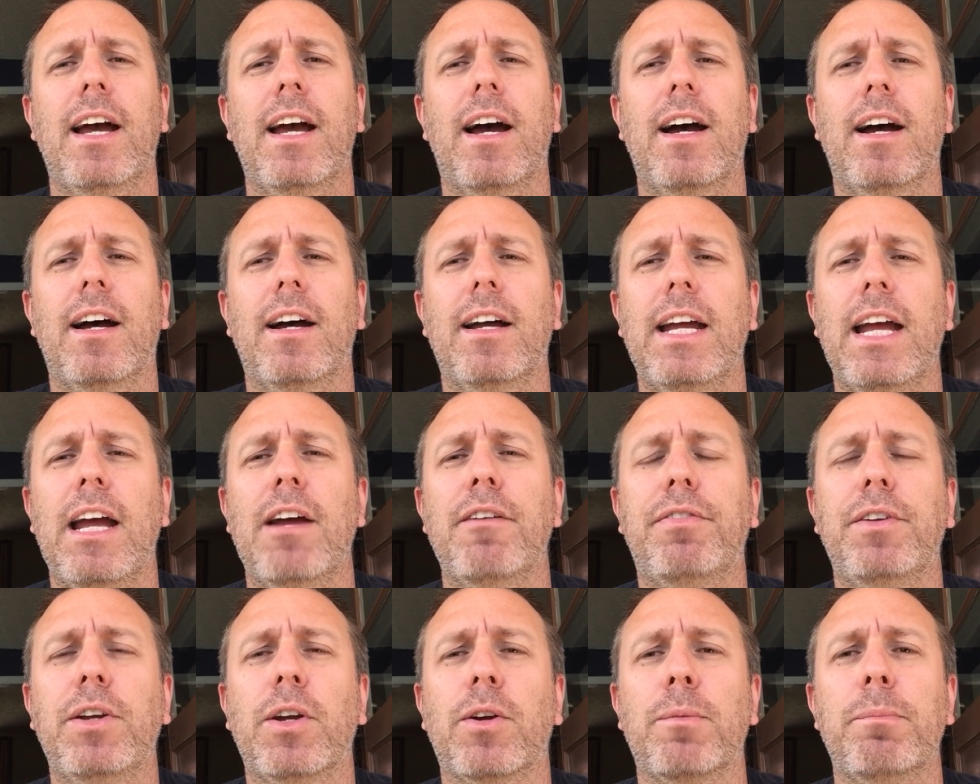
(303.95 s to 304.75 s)

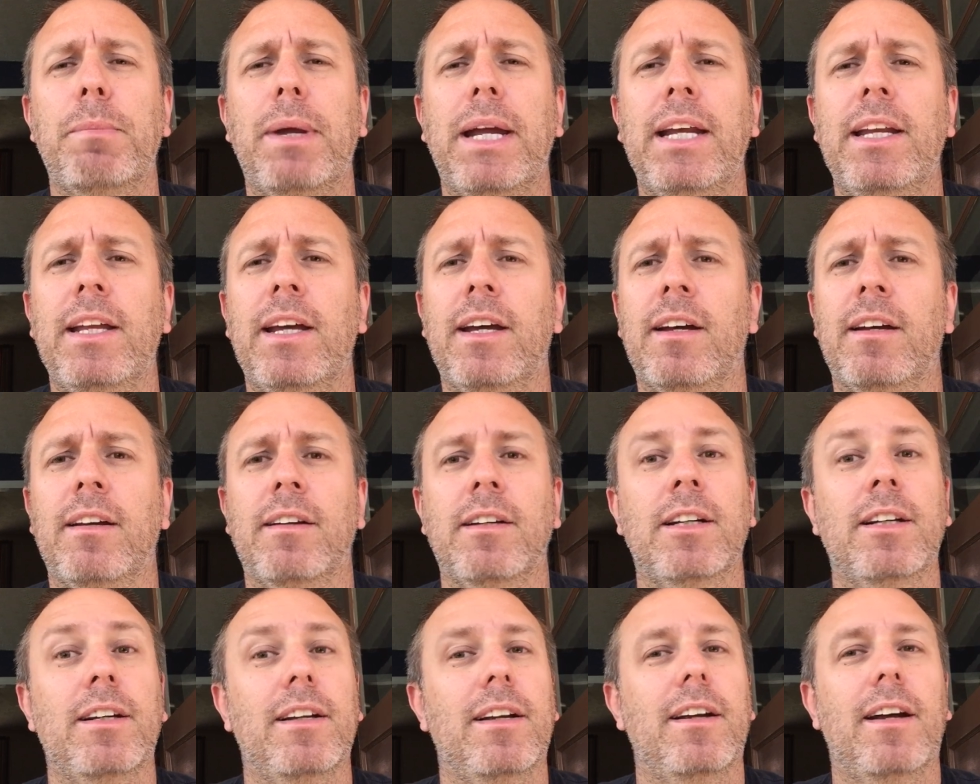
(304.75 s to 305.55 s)
If you're media,
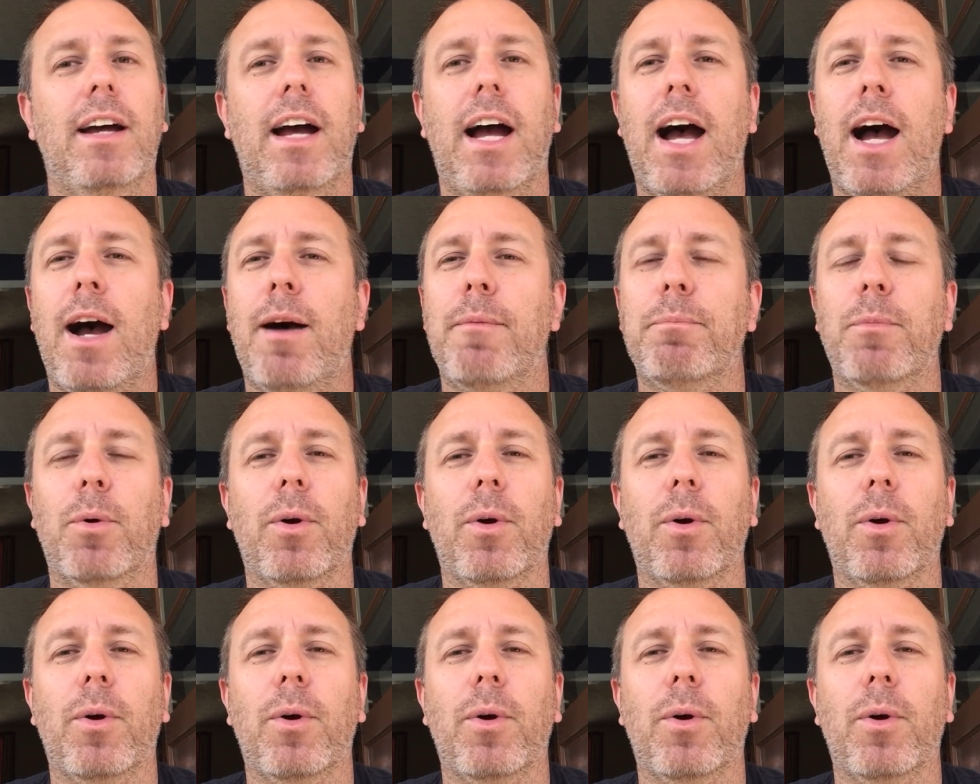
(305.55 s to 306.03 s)
I'm